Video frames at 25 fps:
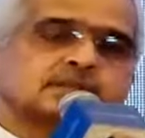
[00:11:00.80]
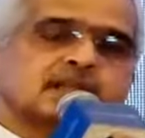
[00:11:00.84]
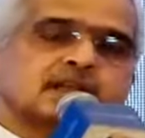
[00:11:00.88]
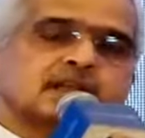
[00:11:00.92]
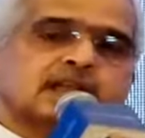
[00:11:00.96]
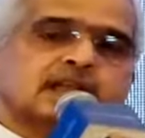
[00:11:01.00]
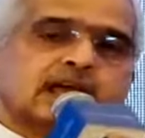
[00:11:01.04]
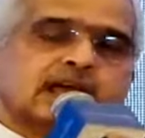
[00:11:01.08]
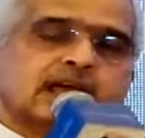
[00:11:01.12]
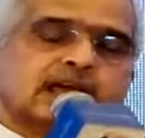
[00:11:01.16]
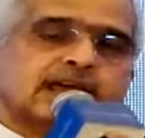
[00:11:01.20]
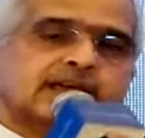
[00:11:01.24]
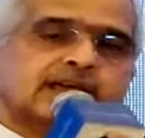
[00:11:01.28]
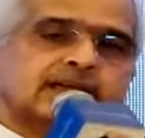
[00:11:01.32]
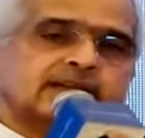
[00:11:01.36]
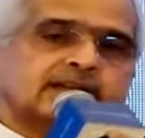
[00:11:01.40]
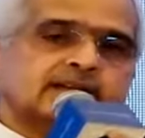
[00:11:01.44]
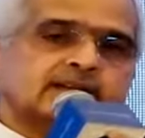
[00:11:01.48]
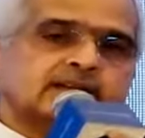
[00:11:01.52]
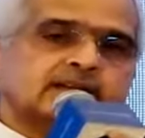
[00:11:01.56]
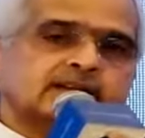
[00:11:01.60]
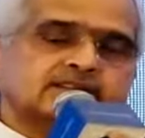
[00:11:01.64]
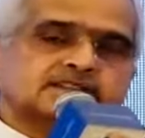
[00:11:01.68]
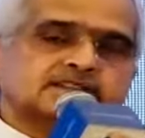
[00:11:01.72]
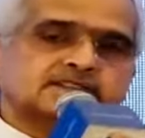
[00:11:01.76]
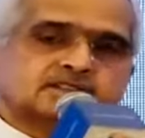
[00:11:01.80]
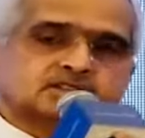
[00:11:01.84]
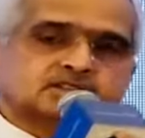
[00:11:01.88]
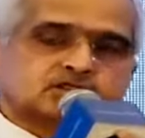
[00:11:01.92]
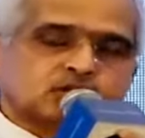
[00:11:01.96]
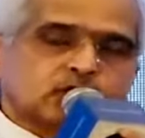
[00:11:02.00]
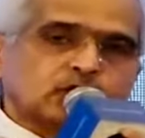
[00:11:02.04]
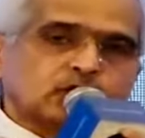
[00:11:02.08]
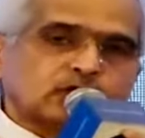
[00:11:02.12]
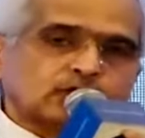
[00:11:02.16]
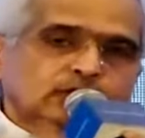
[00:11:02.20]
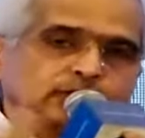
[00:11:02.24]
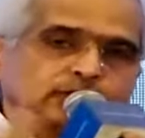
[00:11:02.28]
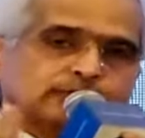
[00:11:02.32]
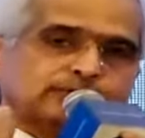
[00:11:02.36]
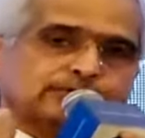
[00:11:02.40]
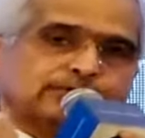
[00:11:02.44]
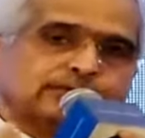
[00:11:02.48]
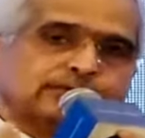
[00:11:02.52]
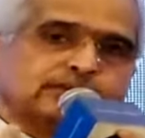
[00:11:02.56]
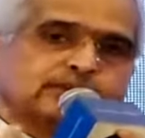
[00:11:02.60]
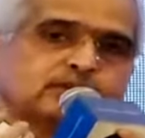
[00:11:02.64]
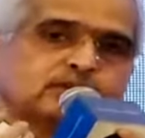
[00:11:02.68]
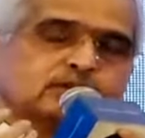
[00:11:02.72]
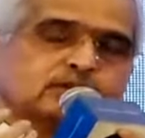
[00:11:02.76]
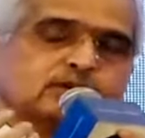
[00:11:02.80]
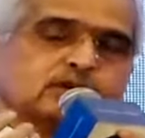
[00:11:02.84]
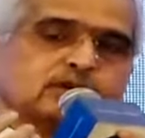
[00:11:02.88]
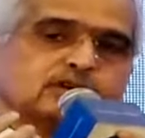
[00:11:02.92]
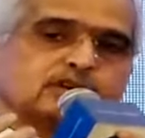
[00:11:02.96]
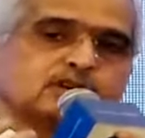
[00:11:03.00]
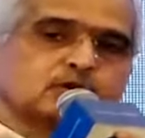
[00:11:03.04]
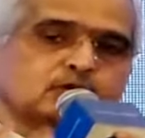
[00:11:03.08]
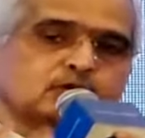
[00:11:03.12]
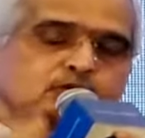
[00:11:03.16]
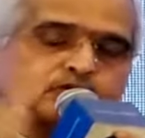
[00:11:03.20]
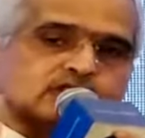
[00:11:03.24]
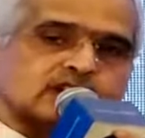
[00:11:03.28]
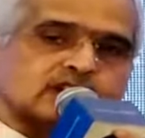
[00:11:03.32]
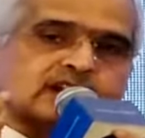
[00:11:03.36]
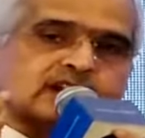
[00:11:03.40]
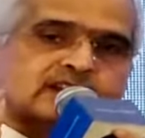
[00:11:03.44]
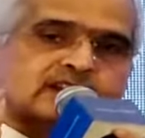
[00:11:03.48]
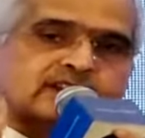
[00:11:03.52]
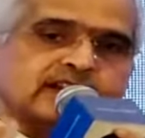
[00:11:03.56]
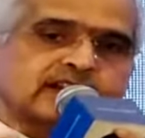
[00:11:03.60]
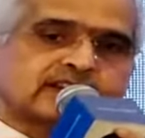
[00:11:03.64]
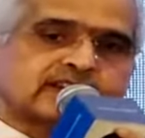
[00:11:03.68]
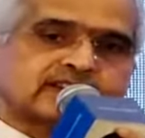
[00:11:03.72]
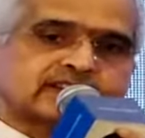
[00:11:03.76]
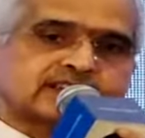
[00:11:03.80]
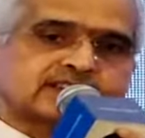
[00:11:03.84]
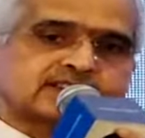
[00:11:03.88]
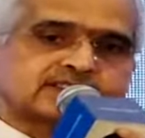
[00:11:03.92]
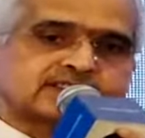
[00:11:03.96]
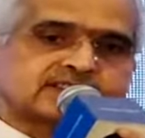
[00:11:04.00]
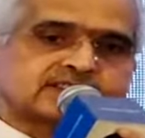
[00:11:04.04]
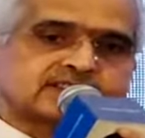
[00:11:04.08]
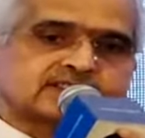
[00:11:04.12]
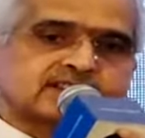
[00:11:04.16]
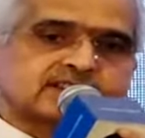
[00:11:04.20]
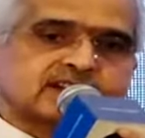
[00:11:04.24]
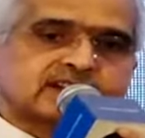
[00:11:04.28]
And this talk of, neutral rate, etc.